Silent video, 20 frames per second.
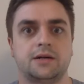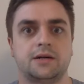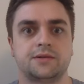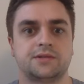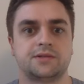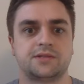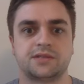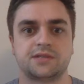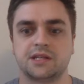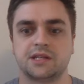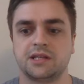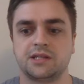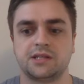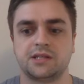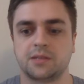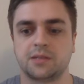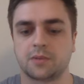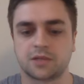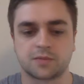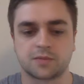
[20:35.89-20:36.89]
C,
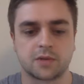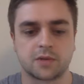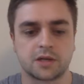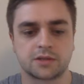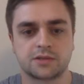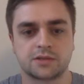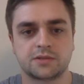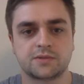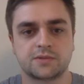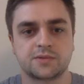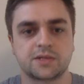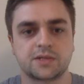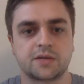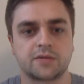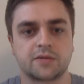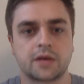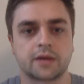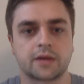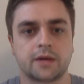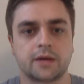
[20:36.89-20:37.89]
C++,
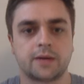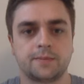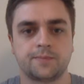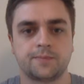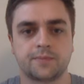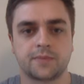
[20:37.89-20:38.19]
stuff like that.